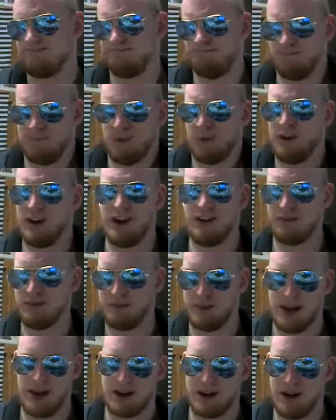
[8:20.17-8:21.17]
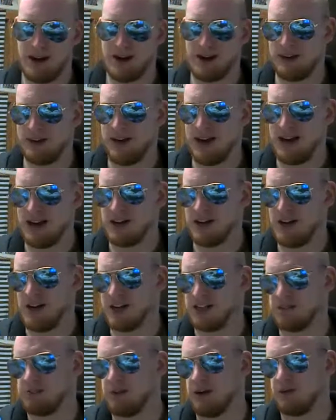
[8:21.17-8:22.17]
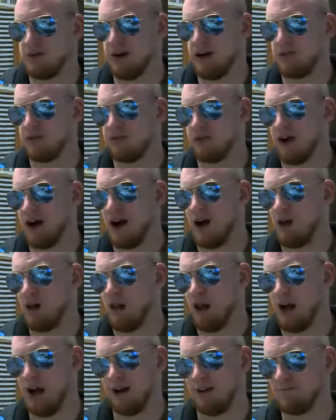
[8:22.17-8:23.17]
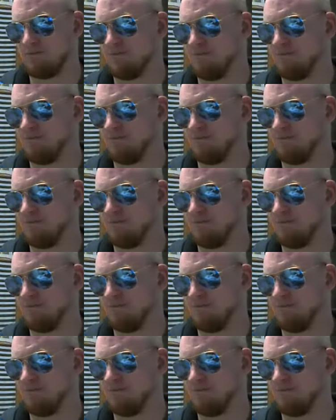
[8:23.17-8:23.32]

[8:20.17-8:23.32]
whatever, man. Naughty Dog has been around for how long?